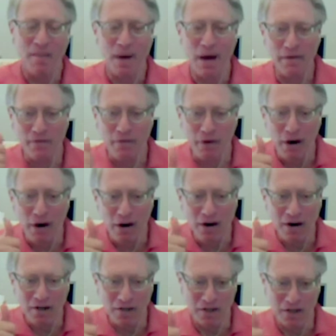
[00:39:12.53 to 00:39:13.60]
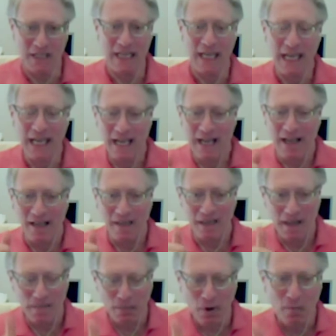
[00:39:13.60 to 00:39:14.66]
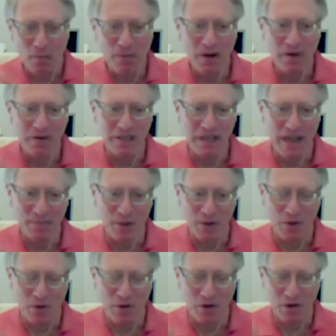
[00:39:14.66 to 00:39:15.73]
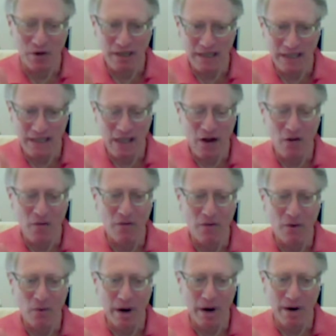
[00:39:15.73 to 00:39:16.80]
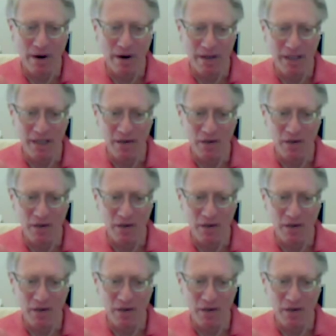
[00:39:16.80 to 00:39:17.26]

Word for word: But first, the proprioception, or self-awareness,